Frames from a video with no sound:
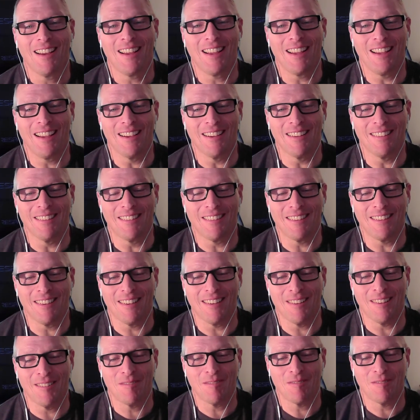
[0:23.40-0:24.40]
and
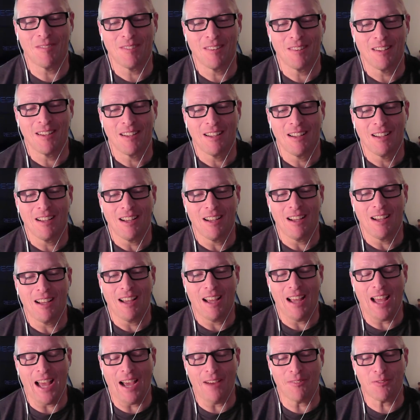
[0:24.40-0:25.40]
uh,
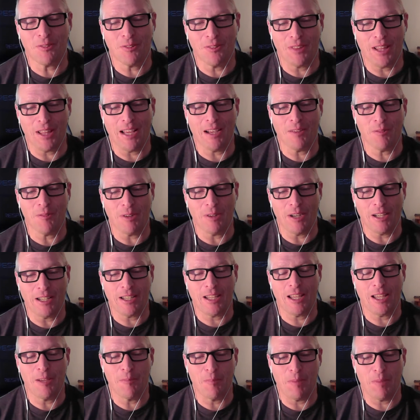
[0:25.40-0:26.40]
after that, when I
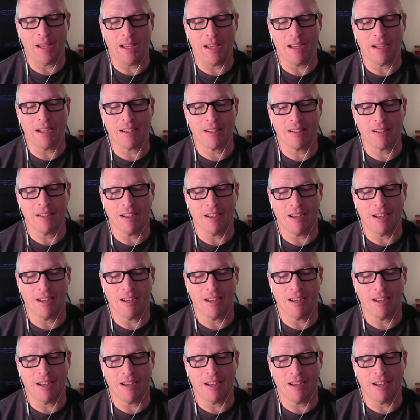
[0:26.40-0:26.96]
came back,